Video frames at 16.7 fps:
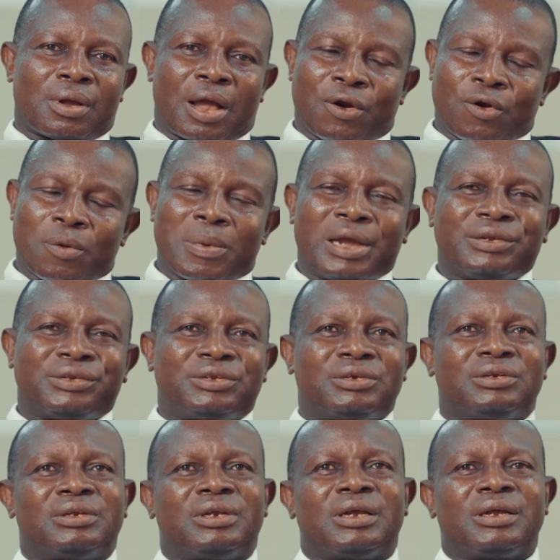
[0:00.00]
I know my
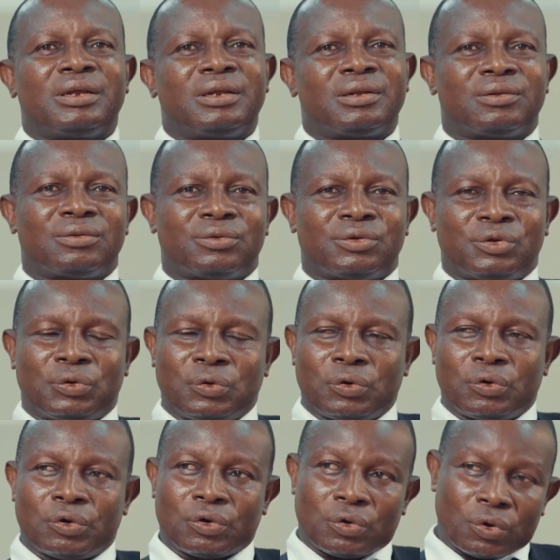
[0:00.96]
children, to the
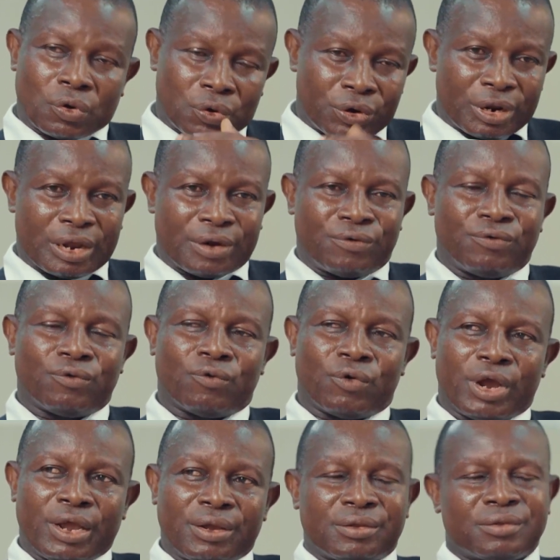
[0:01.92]
glory of God, they are doing
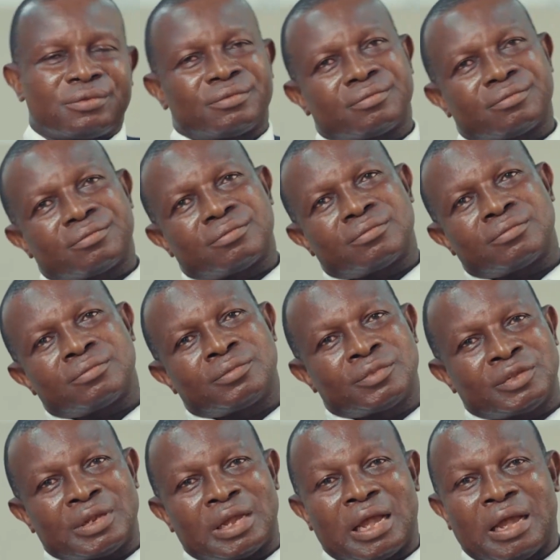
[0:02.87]
well.
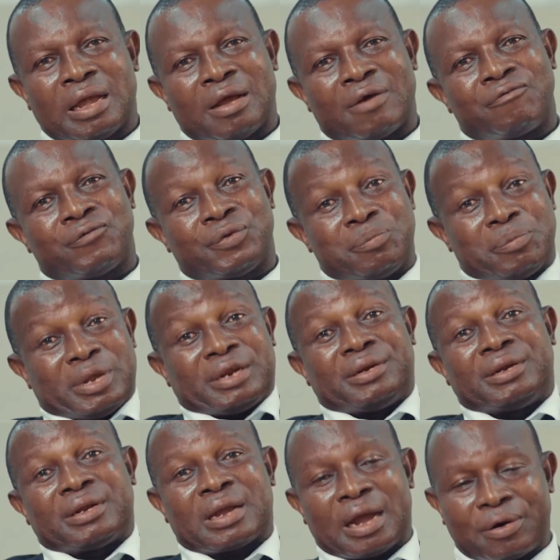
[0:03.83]
I have a
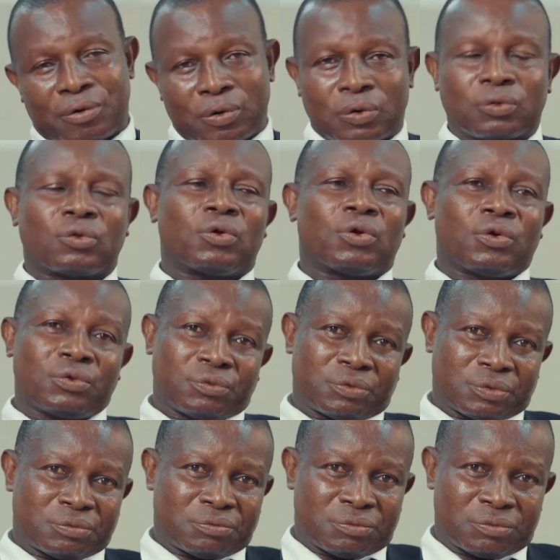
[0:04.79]
medical doctor
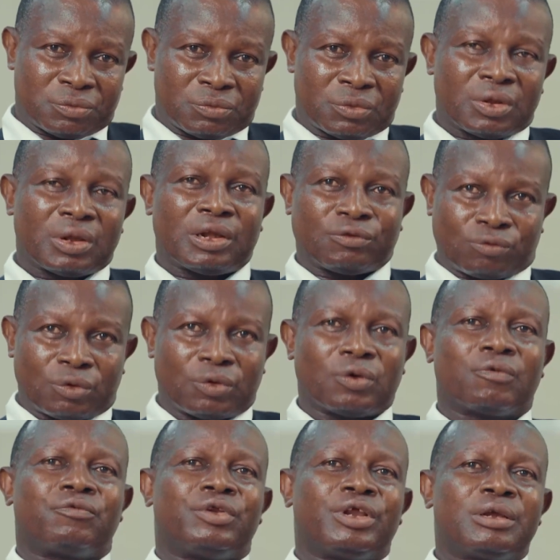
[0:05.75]
as one
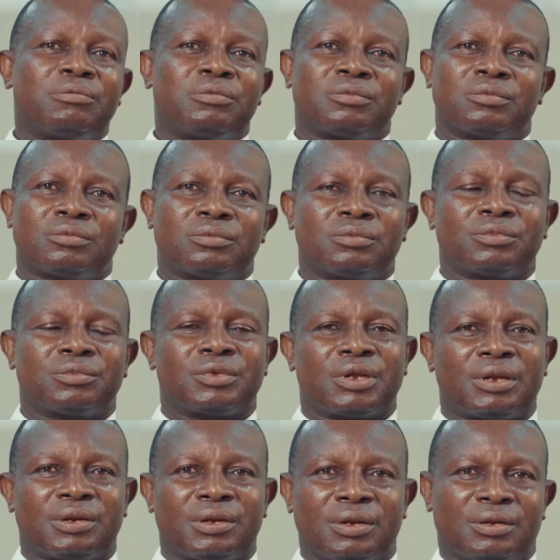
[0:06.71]
of them,
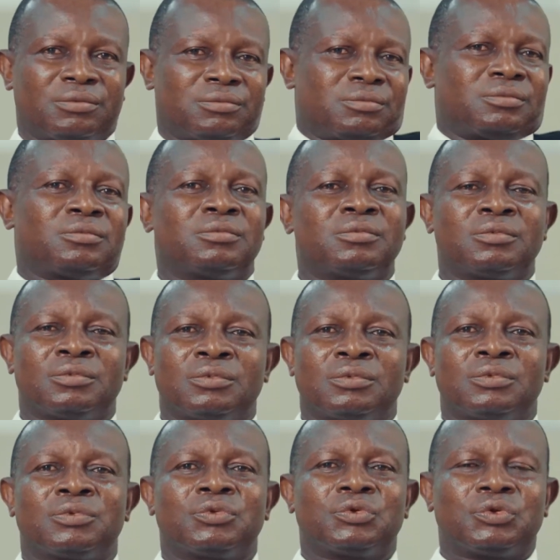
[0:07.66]
and then
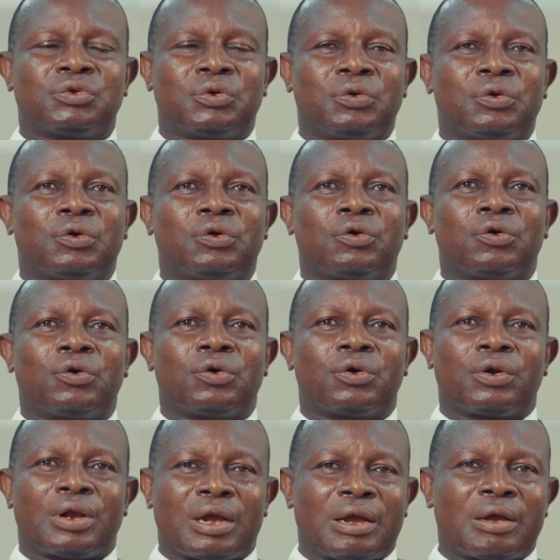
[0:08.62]
to the glory of
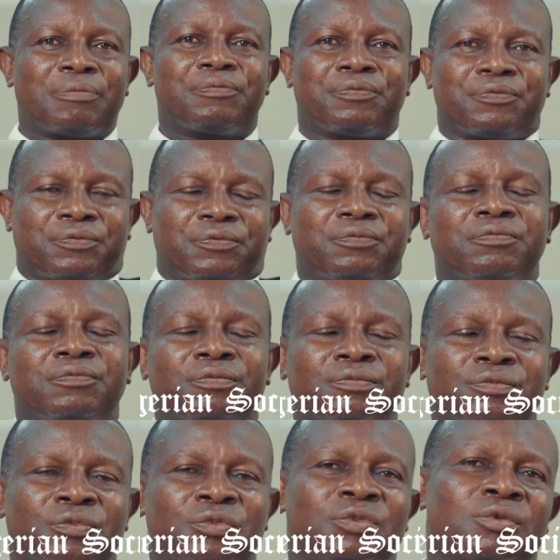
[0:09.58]
God, I have
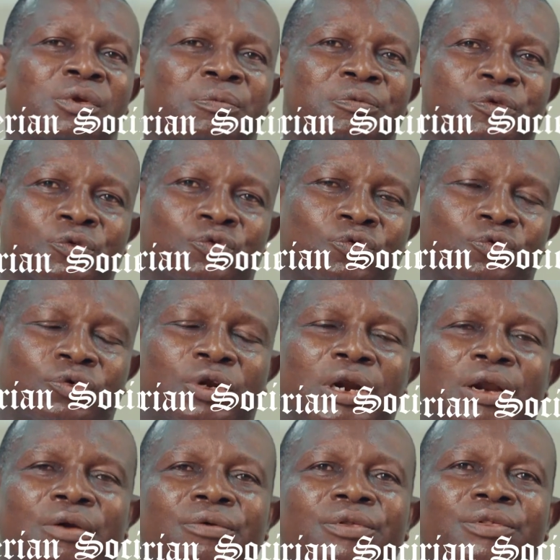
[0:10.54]
two
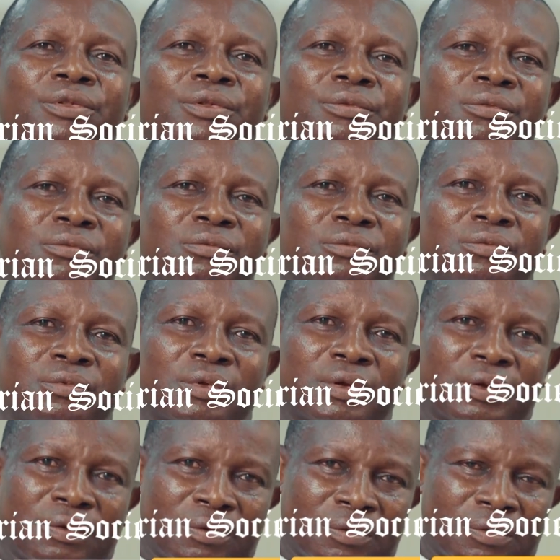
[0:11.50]
graduates
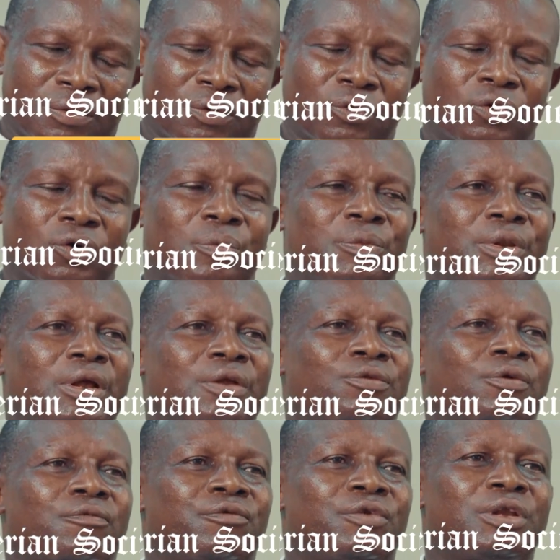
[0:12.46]
coming
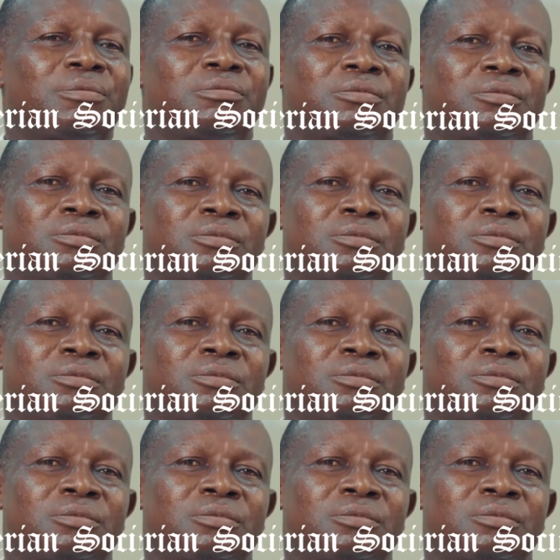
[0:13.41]
out of them.